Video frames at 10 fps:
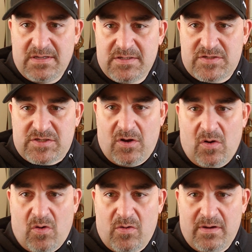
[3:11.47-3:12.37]

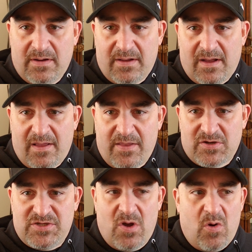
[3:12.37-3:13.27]
So
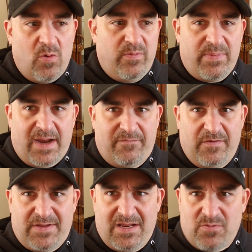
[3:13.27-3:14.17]
there's no like
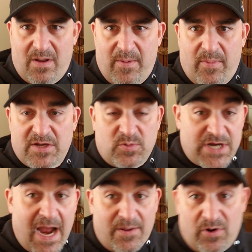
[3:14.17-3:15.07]
15, 20-minute break, which
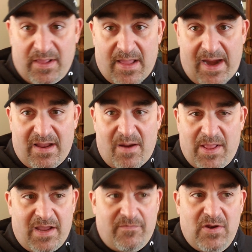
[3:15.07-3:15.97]
I really like. I mean,
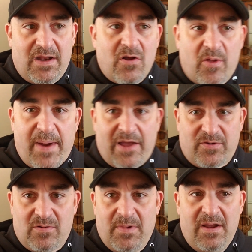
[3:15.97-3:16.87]
like if you need to go to
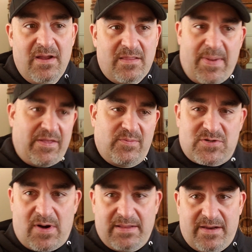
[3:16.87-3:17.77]
the
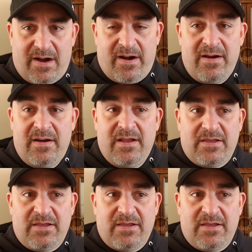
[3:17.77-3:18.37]
bathroom's right there.